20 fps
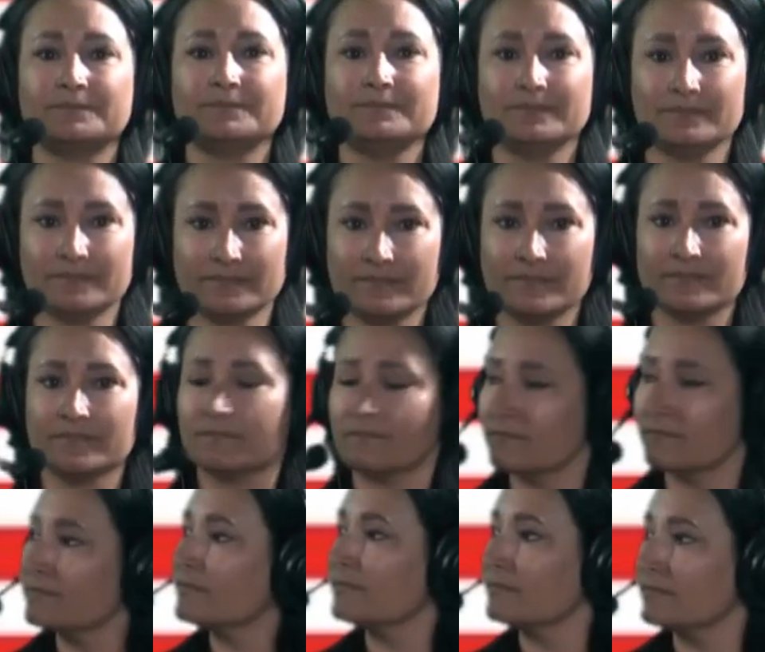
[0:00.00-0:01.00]

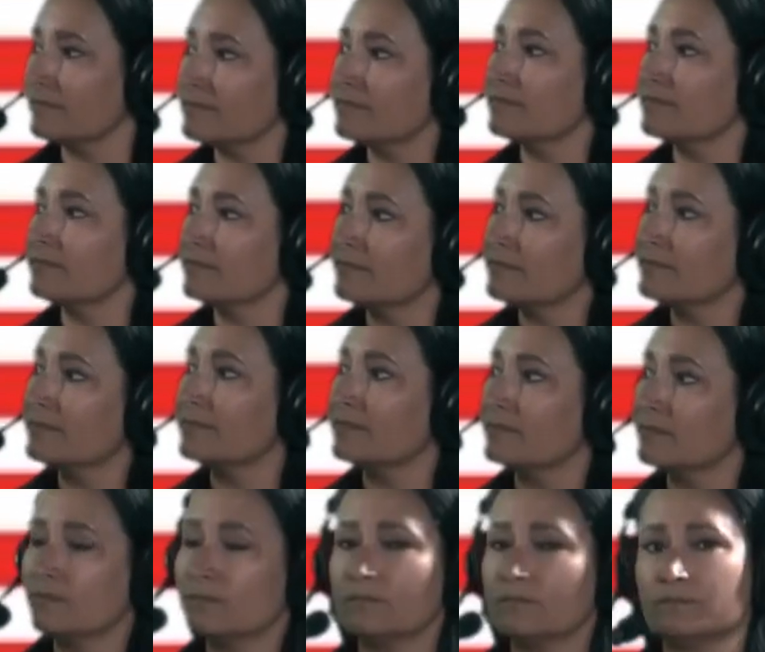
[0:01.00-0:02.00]

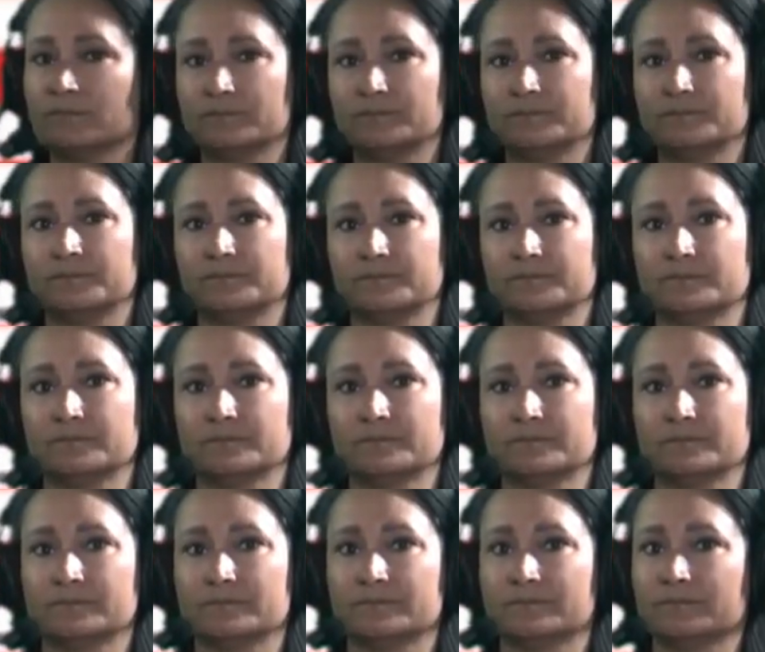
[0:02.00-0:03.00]

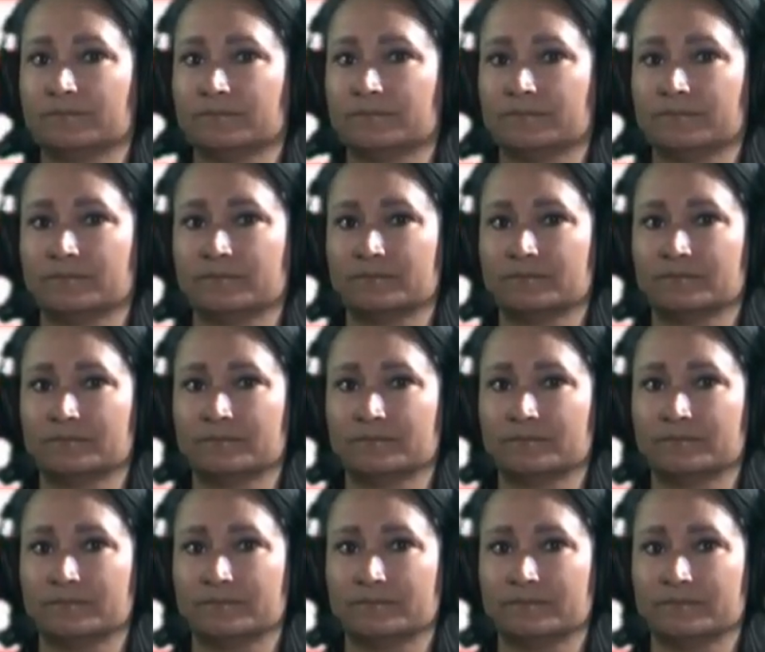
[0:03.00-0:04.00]

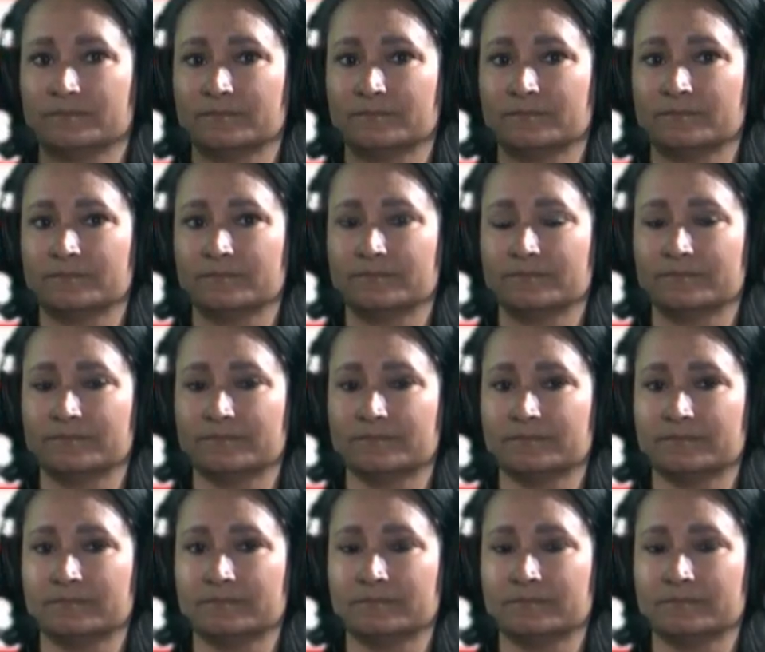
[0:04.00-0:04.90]
This person isn't speaking.